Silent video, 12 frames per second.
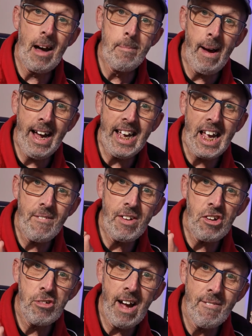I might
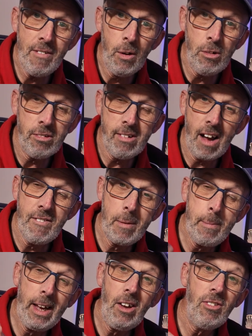even try and photograph
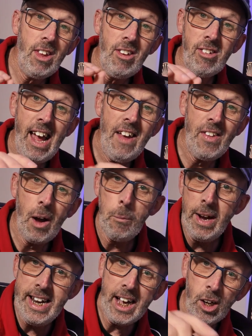it, because they say that
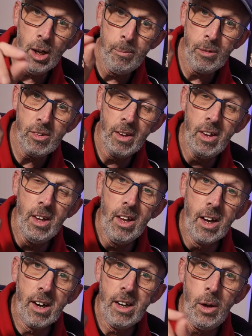when it comes
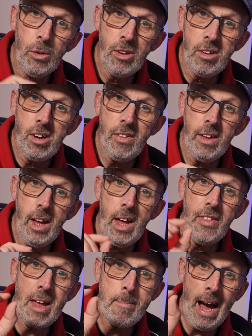closer to the
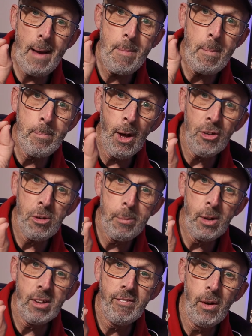Earth, it might be
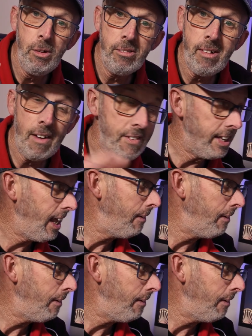possible to photograph it.